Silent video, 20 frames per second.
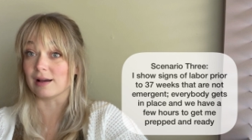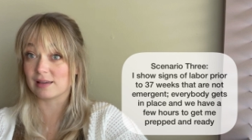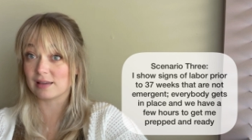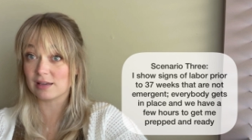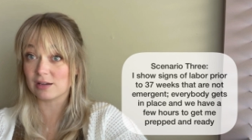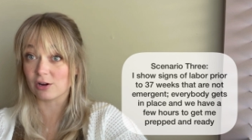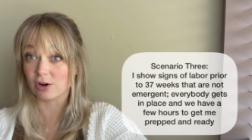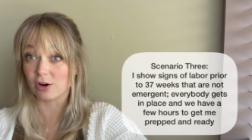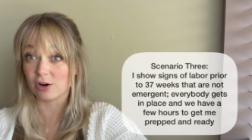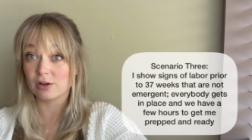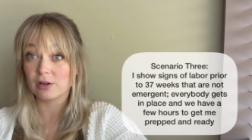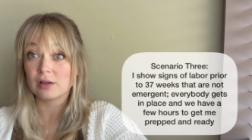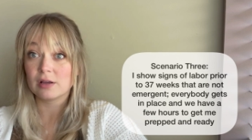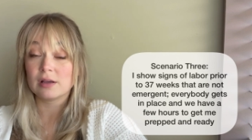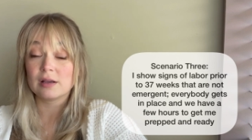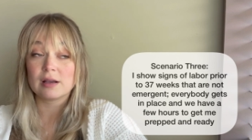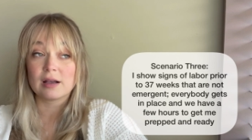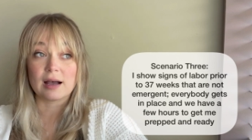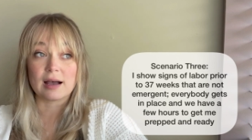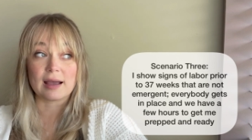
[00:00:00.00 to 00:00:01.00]
here,
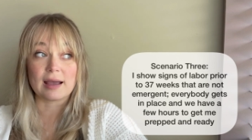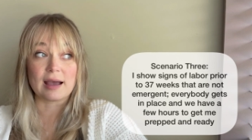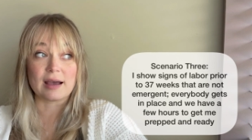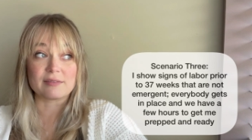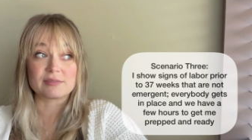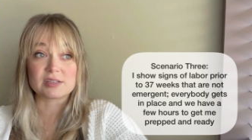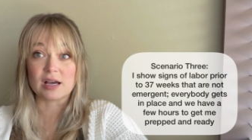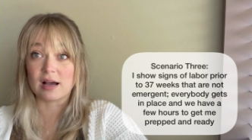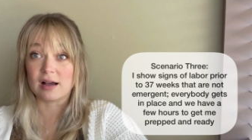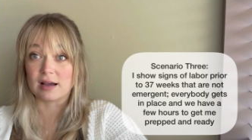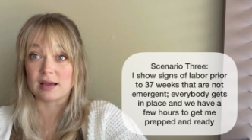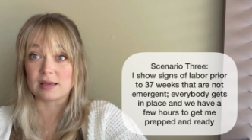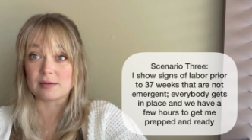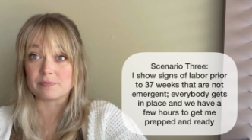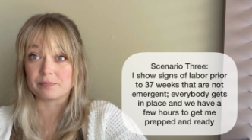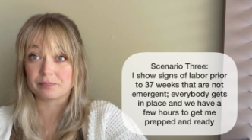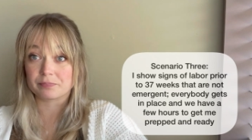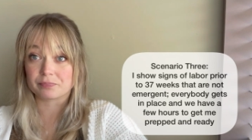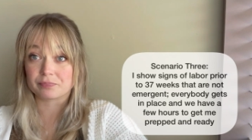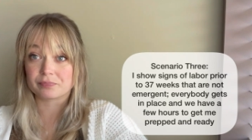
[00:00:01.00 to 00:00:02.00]
I have
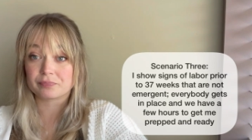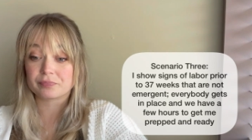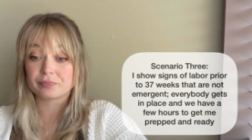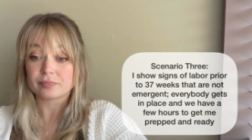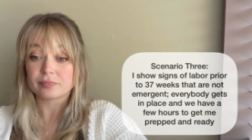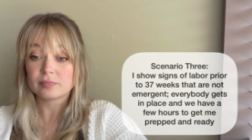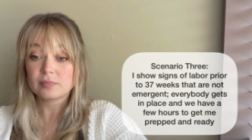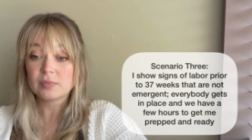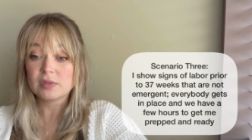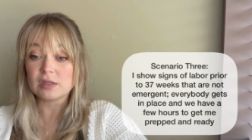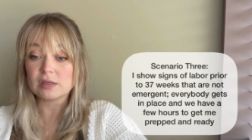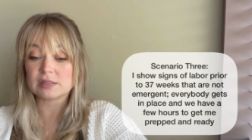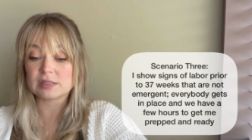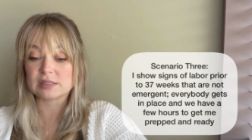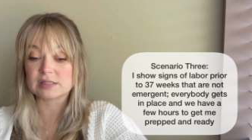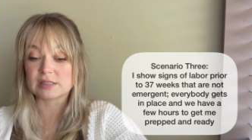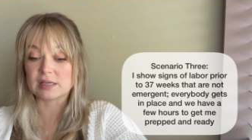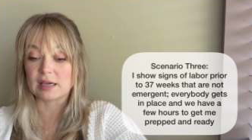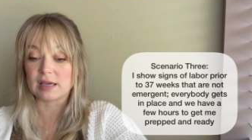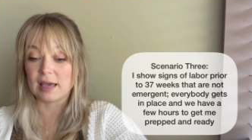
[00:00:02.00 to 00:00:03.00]
time to
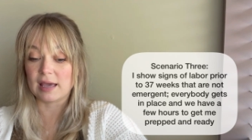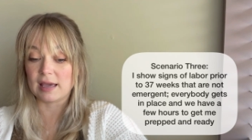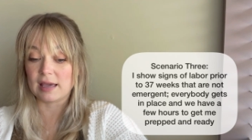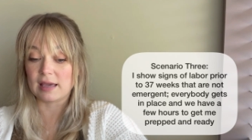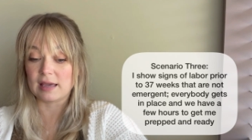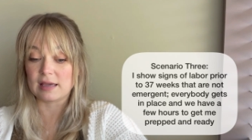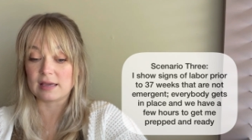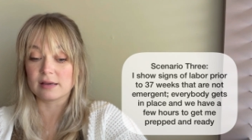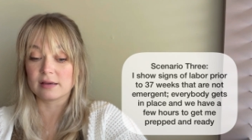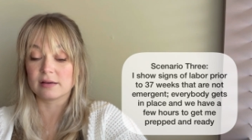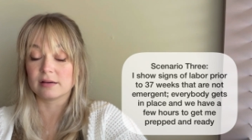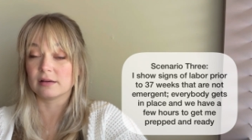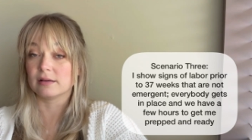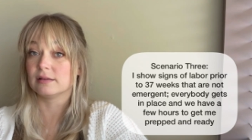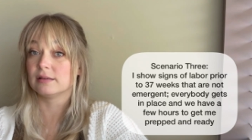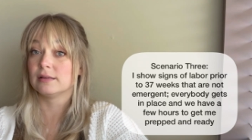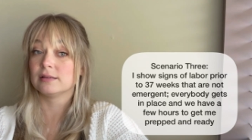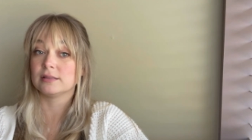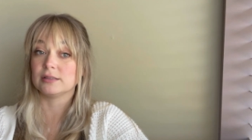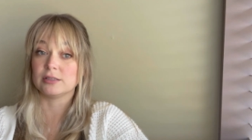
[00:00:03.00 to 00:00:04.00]
say, hey,
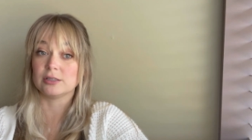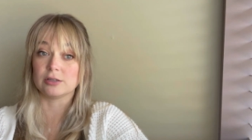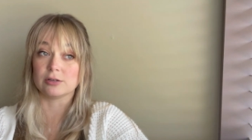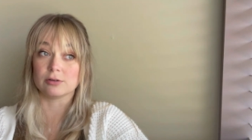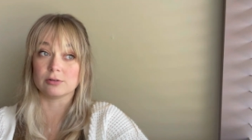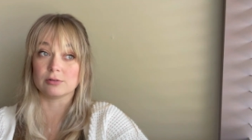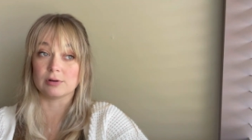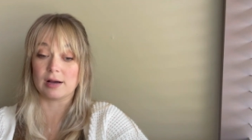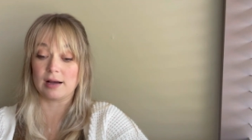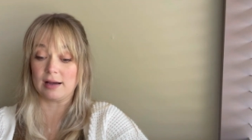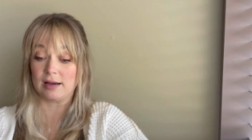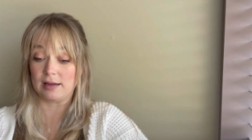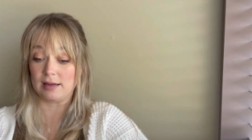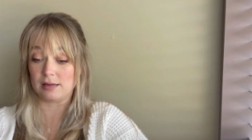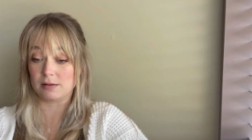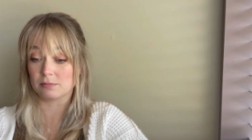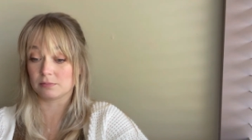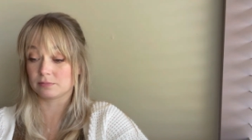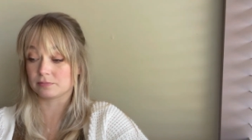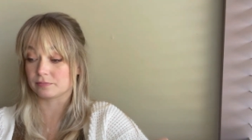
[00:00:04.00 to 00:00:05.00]
you know,
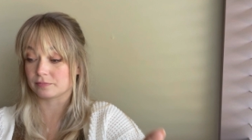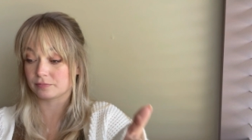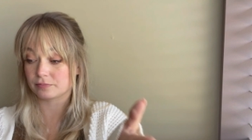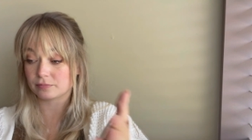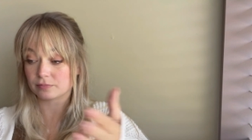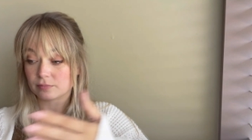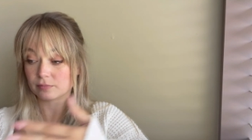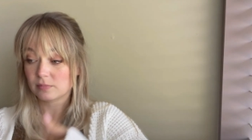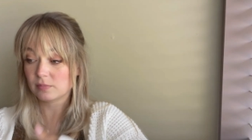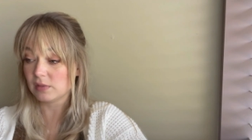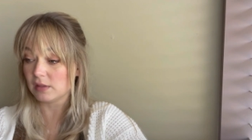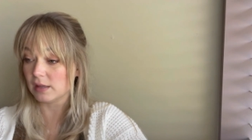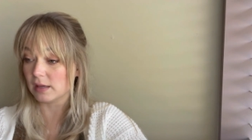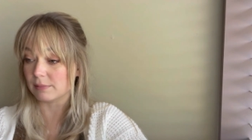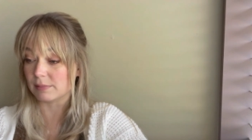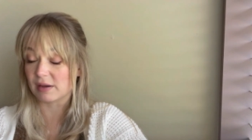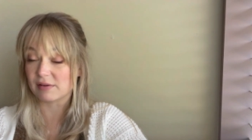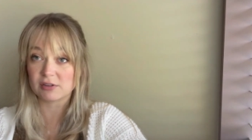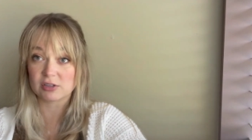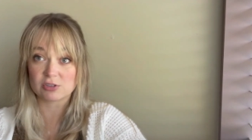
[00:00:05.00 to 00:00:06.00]

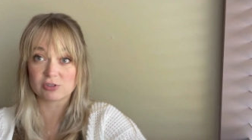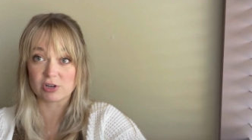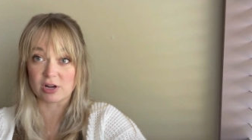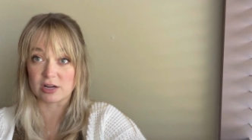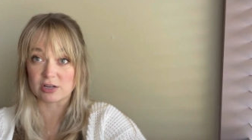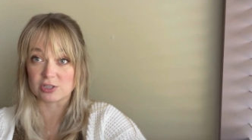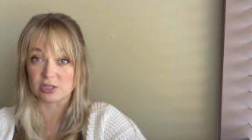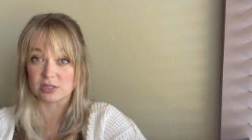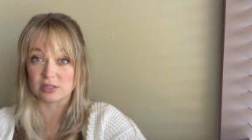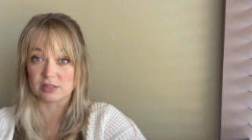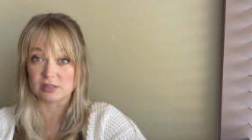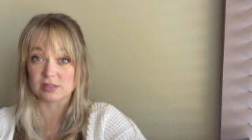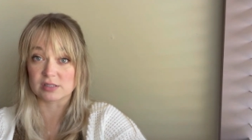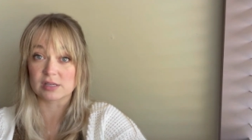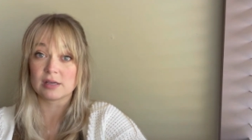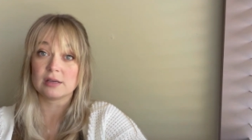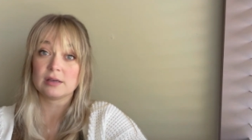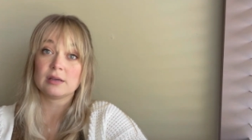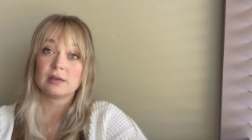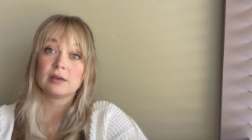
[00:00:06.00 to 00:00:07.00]
I'm having contractions,
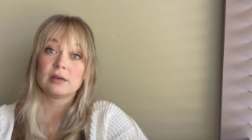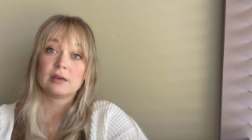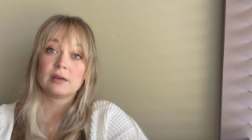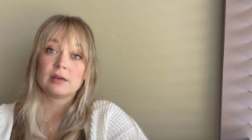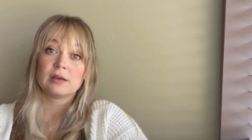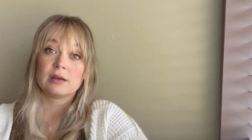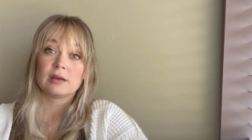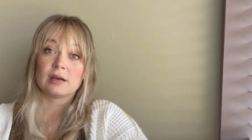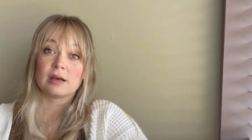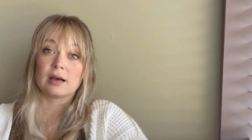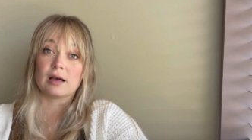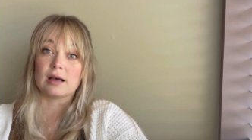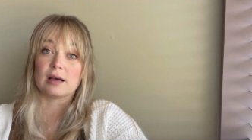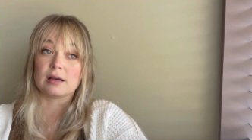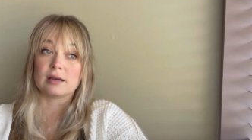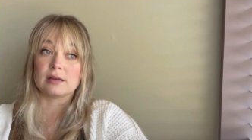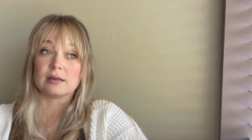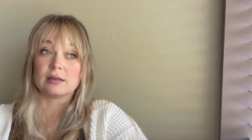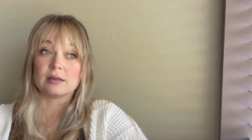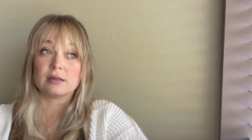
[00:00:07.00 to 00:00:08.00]

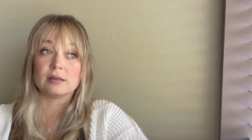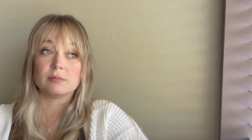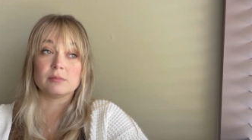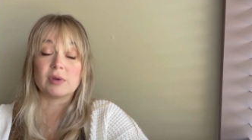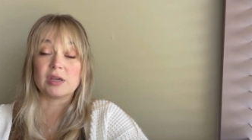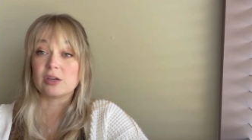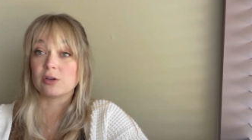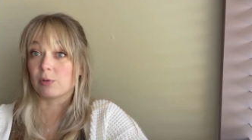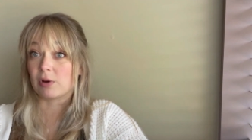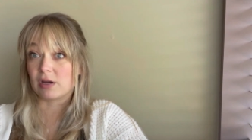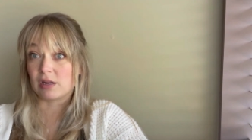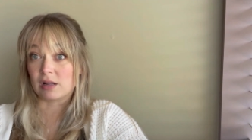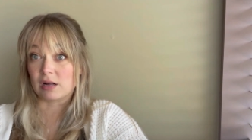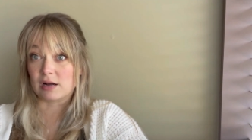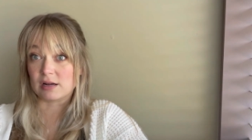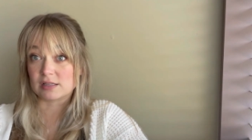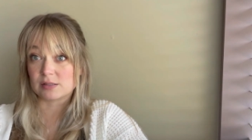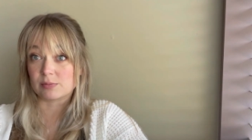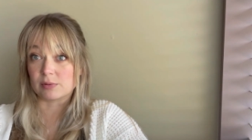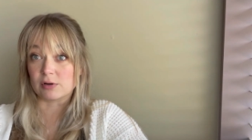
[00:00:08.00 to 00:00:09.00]
make your way to the
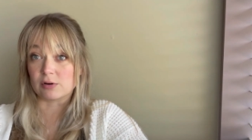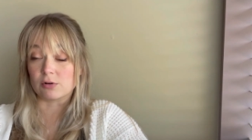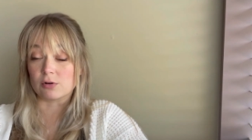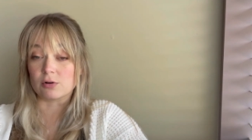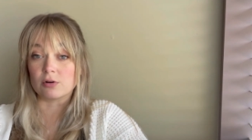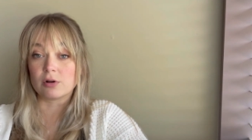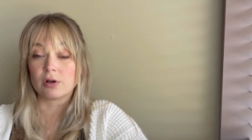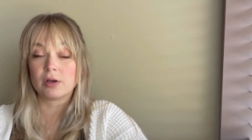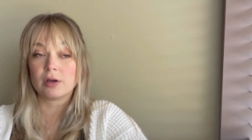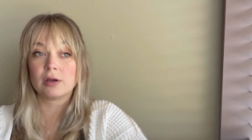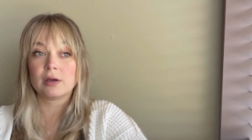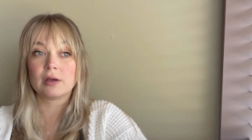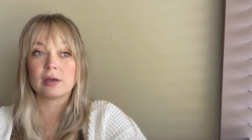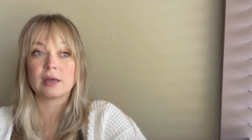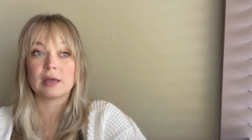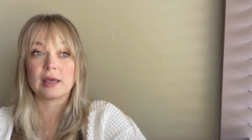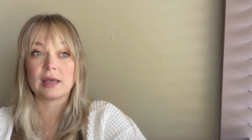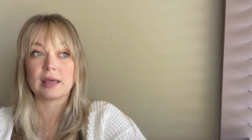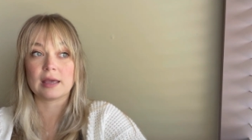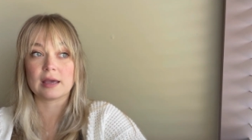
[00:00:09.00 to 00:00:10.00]
hospital.
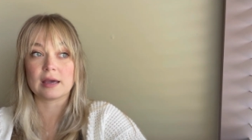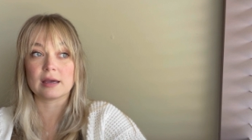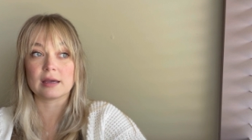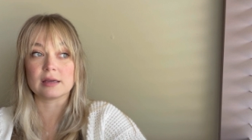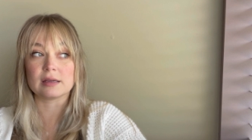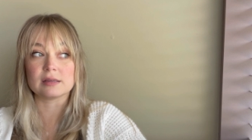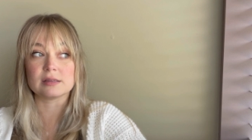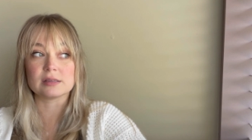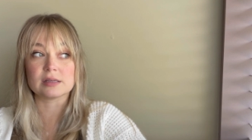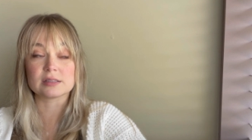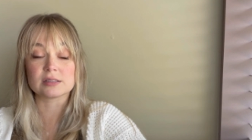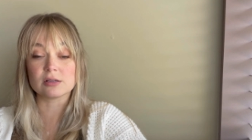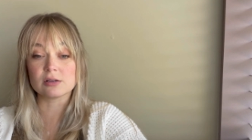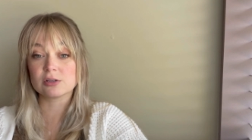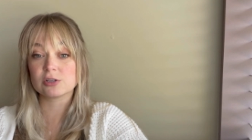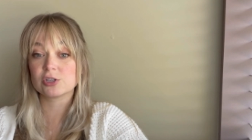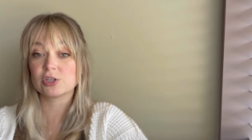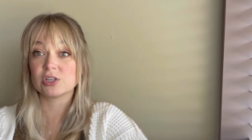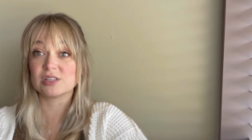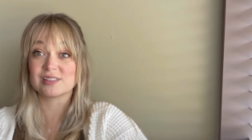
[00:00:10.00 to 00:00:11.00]
And as long
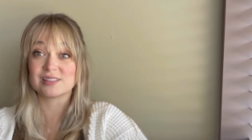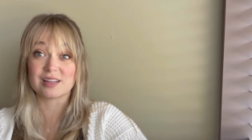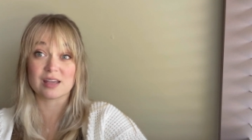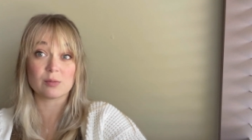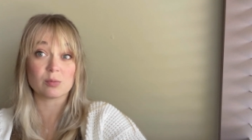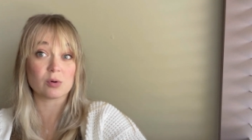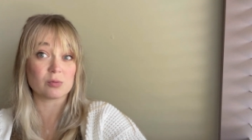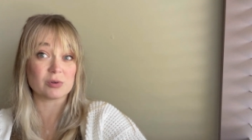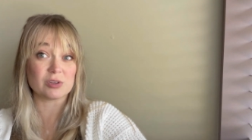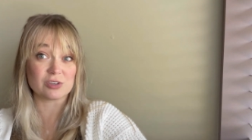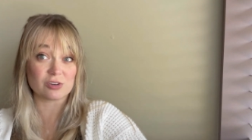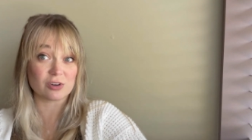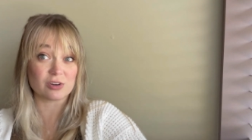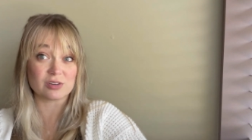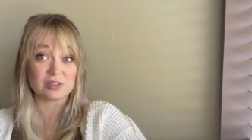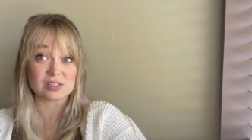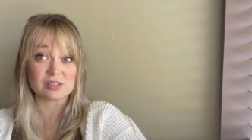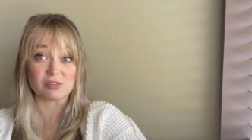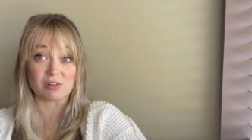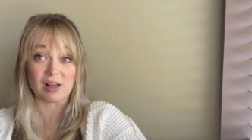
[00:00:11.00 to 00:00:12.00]
as she's stable, we
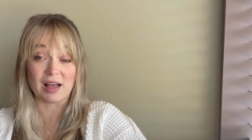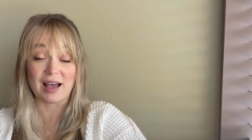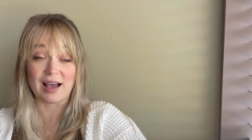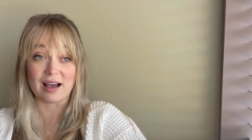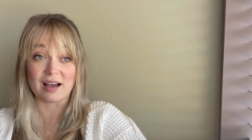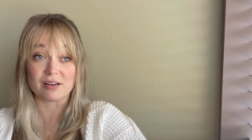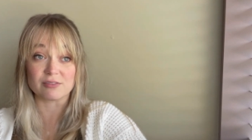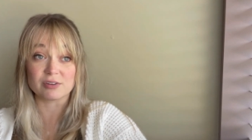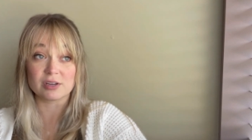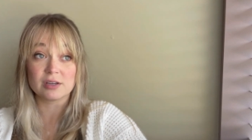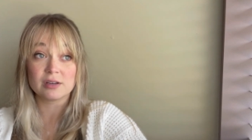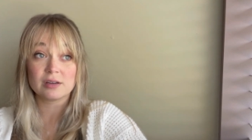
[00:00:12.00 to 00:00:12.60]
could still have